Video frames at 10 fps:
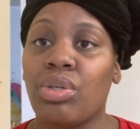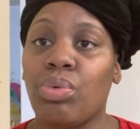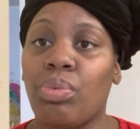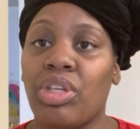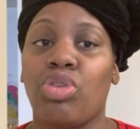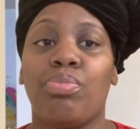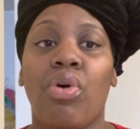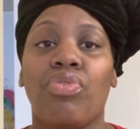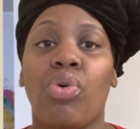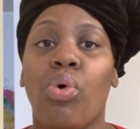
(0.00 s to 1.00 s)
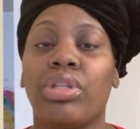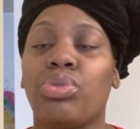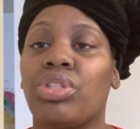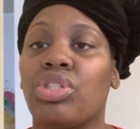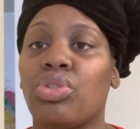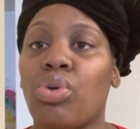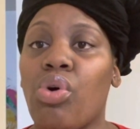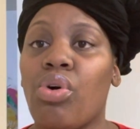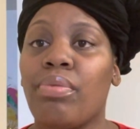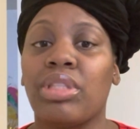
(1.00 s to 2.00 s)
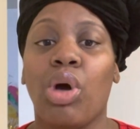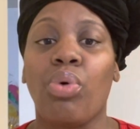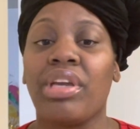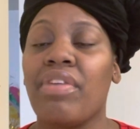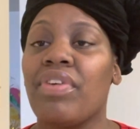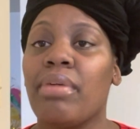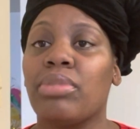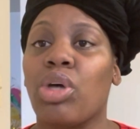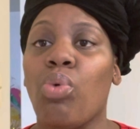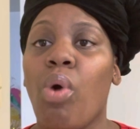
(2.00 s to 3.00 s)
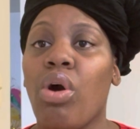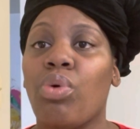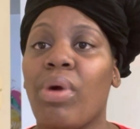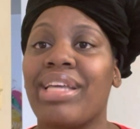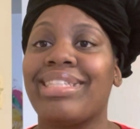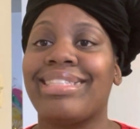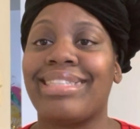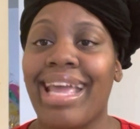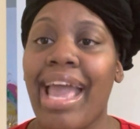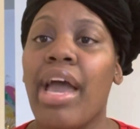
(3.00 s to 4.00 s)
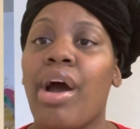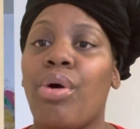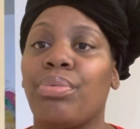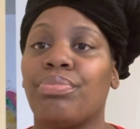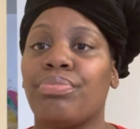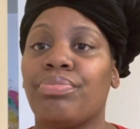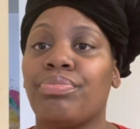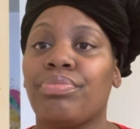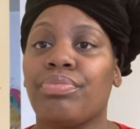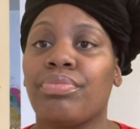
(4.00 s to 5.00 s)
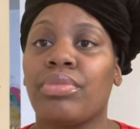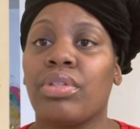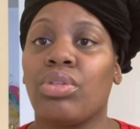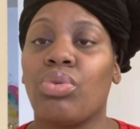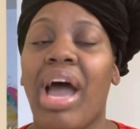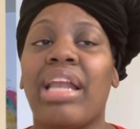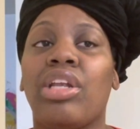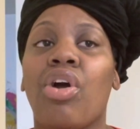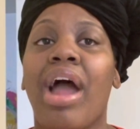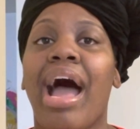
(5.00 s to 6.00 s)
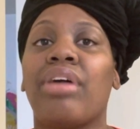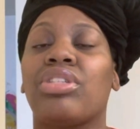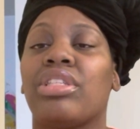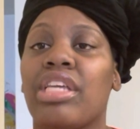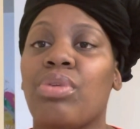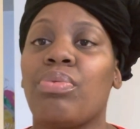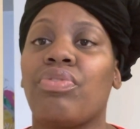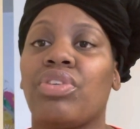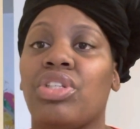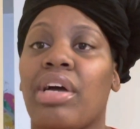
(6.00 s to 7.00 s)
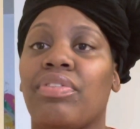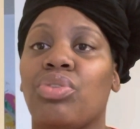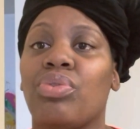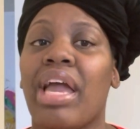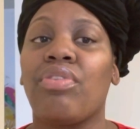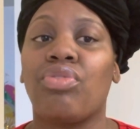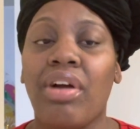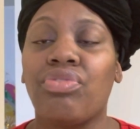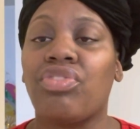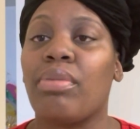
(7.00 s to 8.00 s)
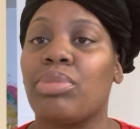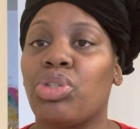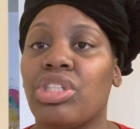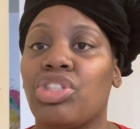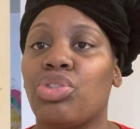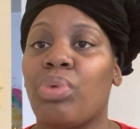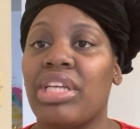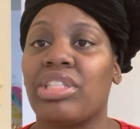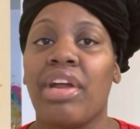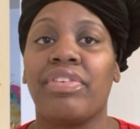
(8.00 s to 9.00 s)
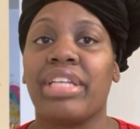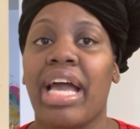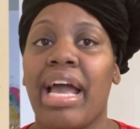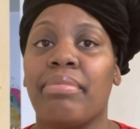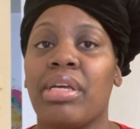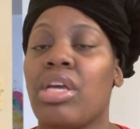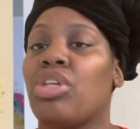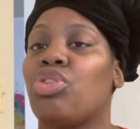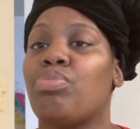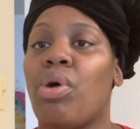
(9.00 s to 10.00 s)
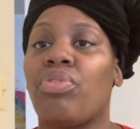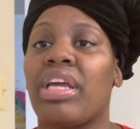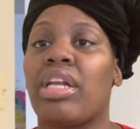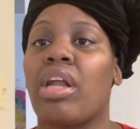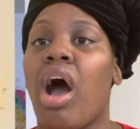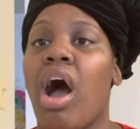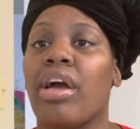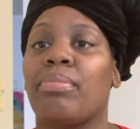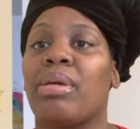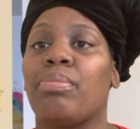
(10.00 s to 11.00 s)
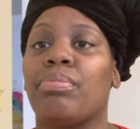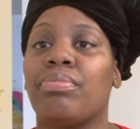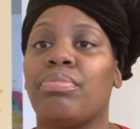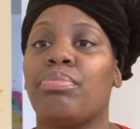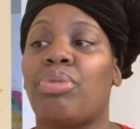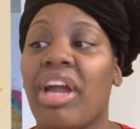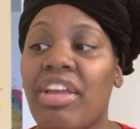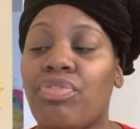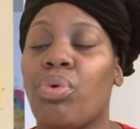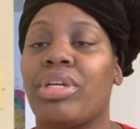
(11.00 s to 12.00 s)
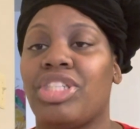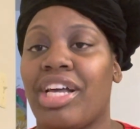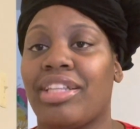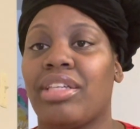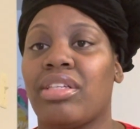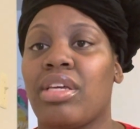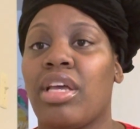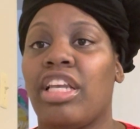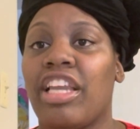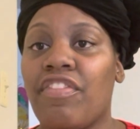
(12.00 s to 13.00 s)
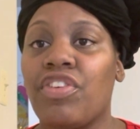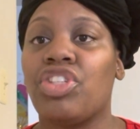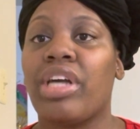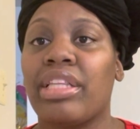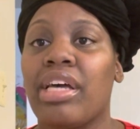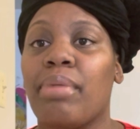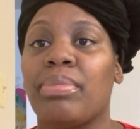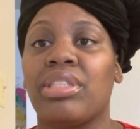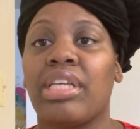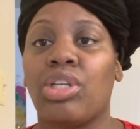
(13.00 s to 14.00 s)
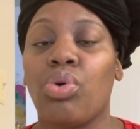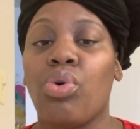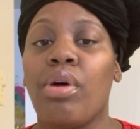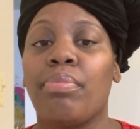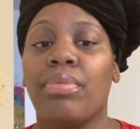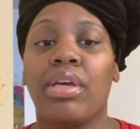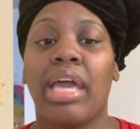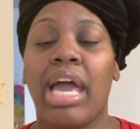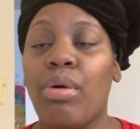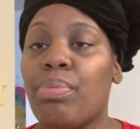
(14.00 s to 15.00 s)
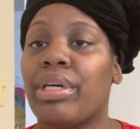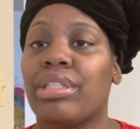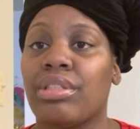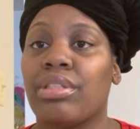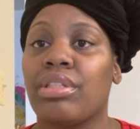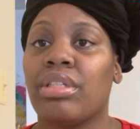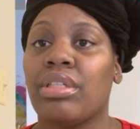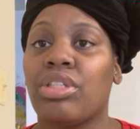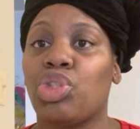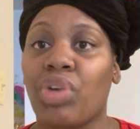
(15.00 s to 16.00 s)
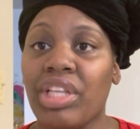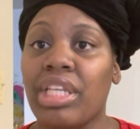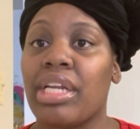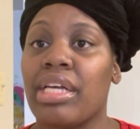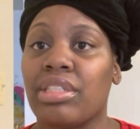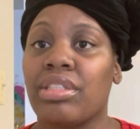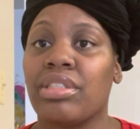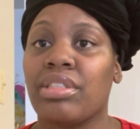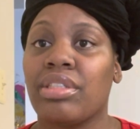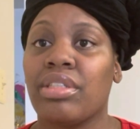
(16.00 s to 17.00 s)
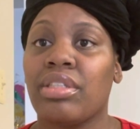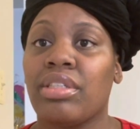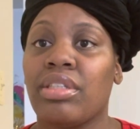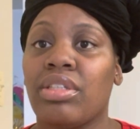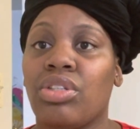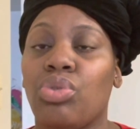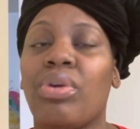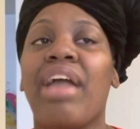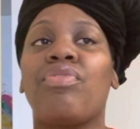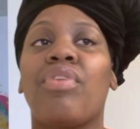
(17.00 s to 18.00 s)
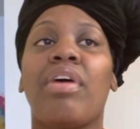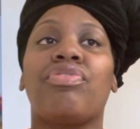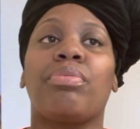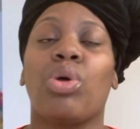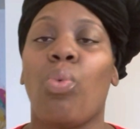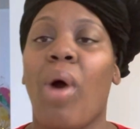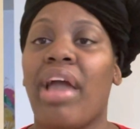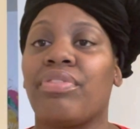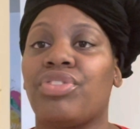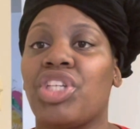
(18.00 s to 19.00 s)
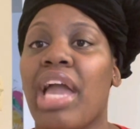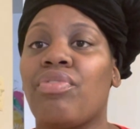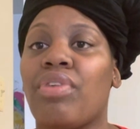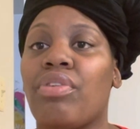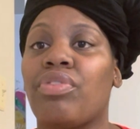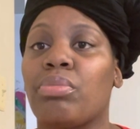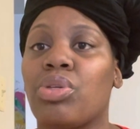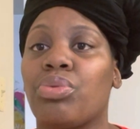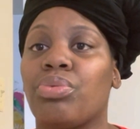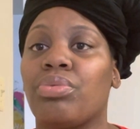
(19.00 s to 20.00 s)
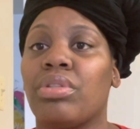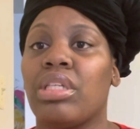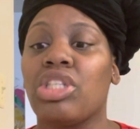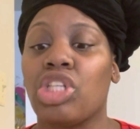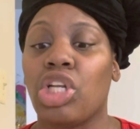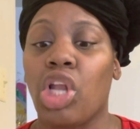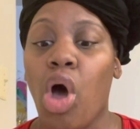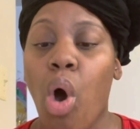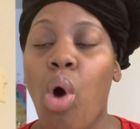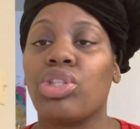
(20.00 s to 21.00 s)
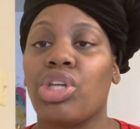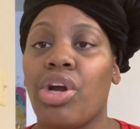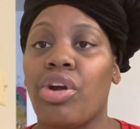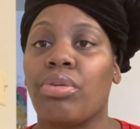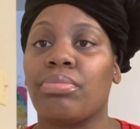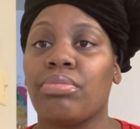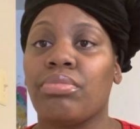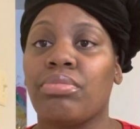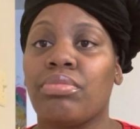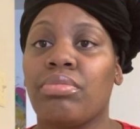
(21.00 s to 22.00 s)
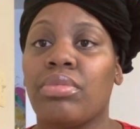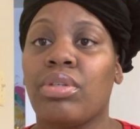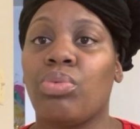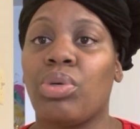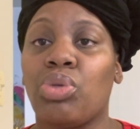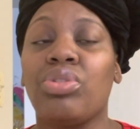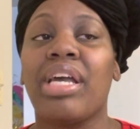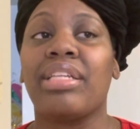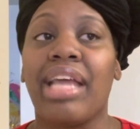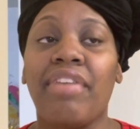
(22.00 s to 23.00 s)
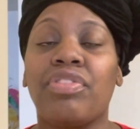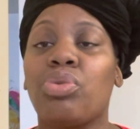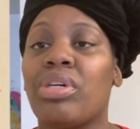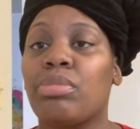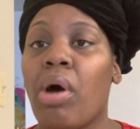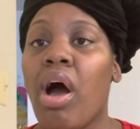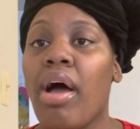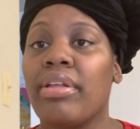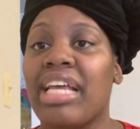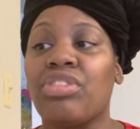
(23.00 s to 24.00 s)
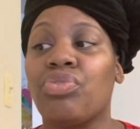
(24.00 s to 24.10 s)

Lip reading: When you both going through the storm, don't give up. Don't walk away. Stay at home. You got to learn how to deal with each other. You can't run from your situation every time you both get in an argument. Pray for each other. Lift each other up and say, Lord, help us. Strengthen us. You can't run from your wife. She can't run from you. This is a long term. When you say death do us part, that's